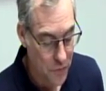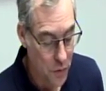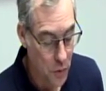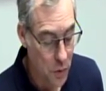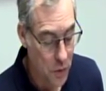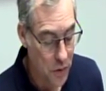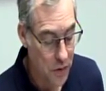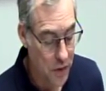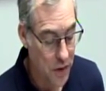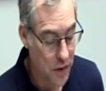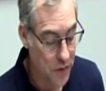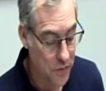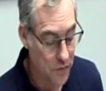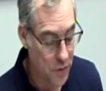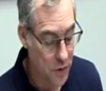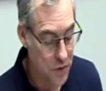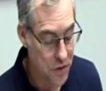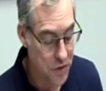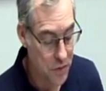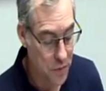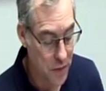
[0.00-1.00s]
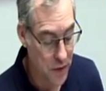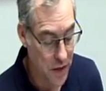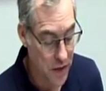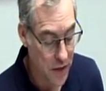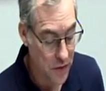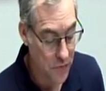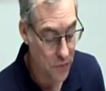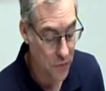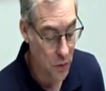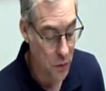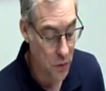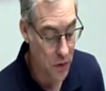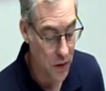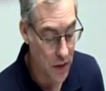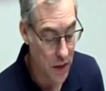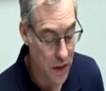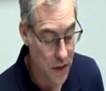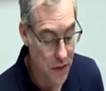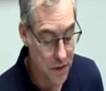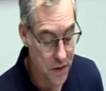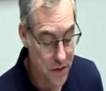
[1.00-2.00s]
For in verse 20, for
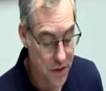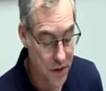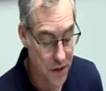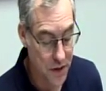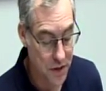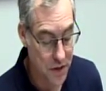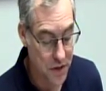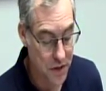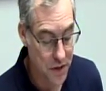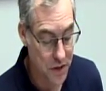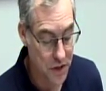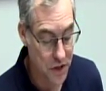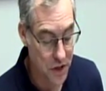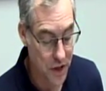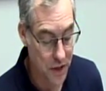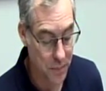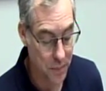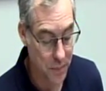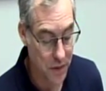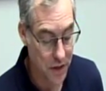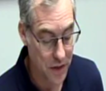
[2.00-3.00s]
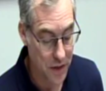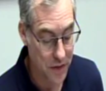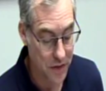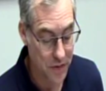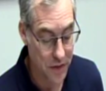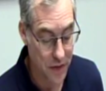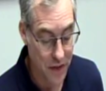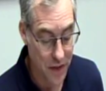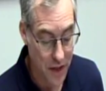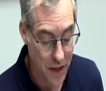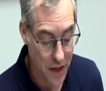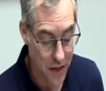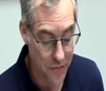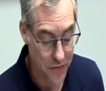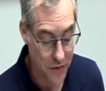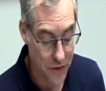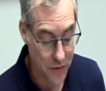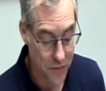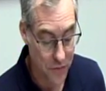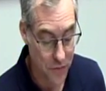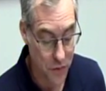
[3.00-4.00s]
our citizenship is in
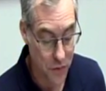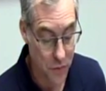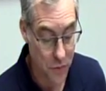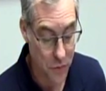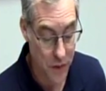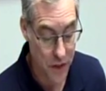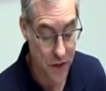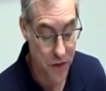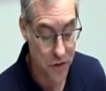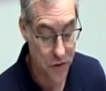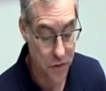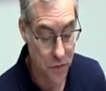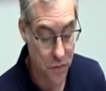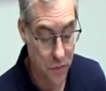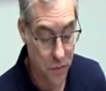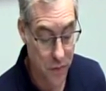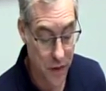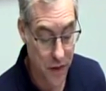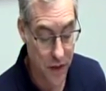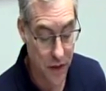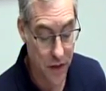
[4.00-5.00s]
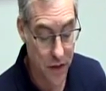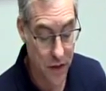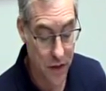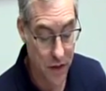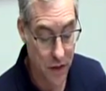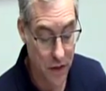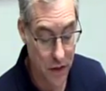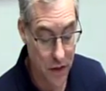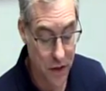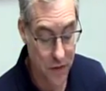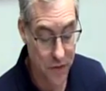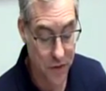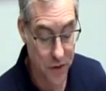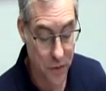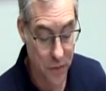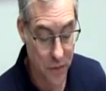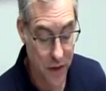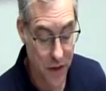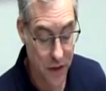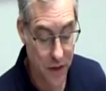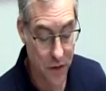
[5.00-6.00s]
heaven, for which we
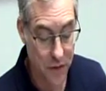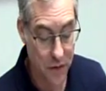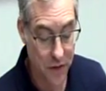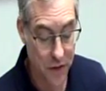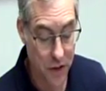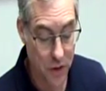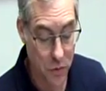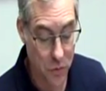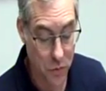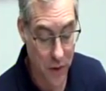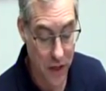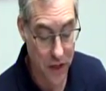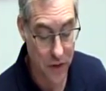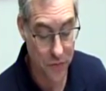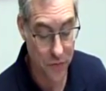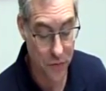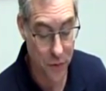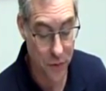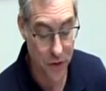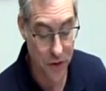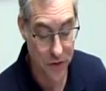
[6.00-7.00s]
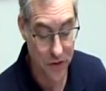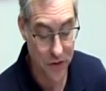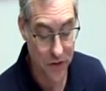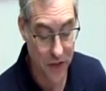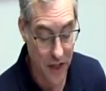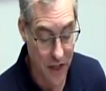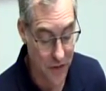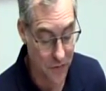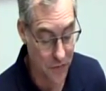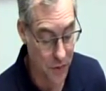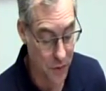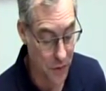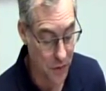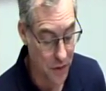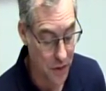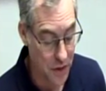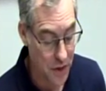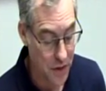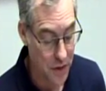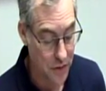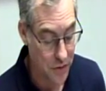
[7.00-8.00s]
also eagerly await for the Savior,
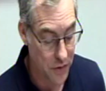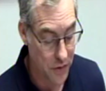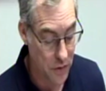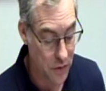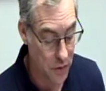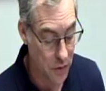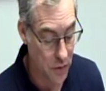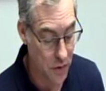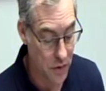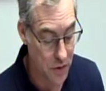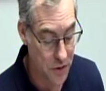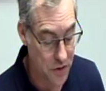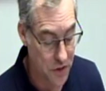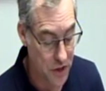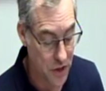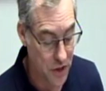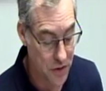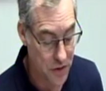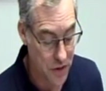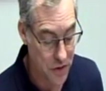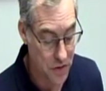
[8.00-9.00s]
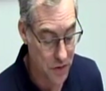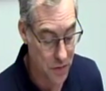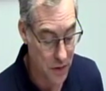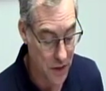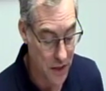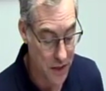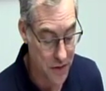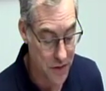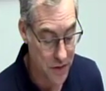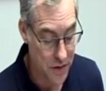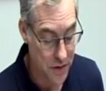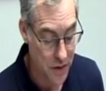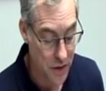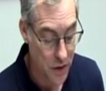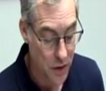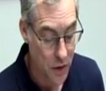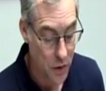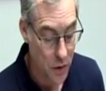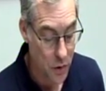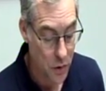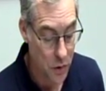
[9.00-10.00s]
the Lord Jesus Christ,
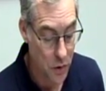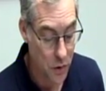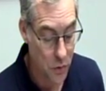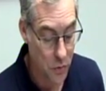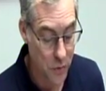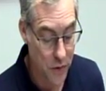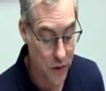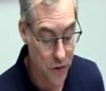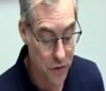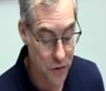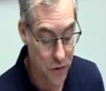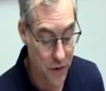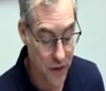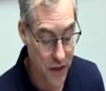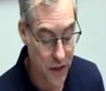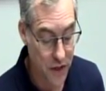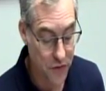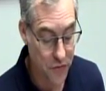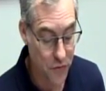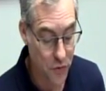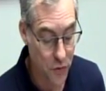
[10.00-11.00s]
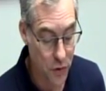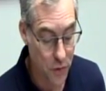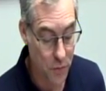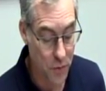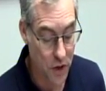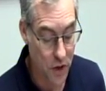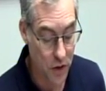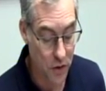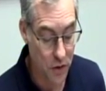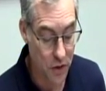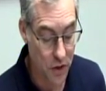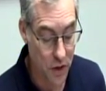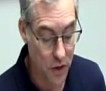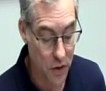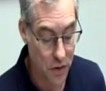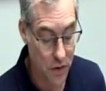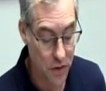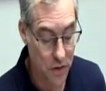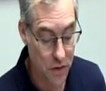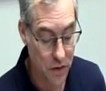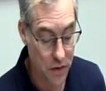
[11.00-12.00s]
who will transform our
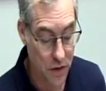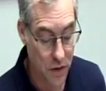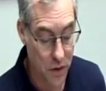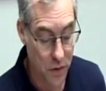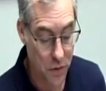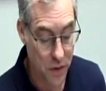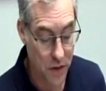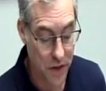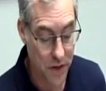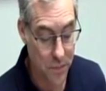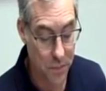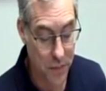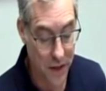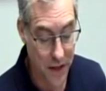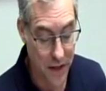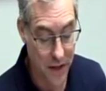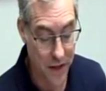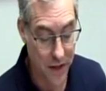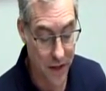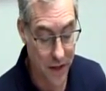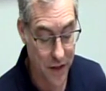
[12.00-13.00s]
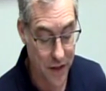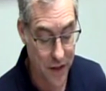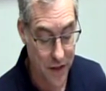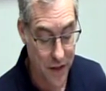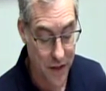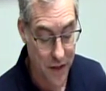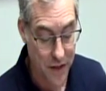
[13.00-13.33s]
low, lowly body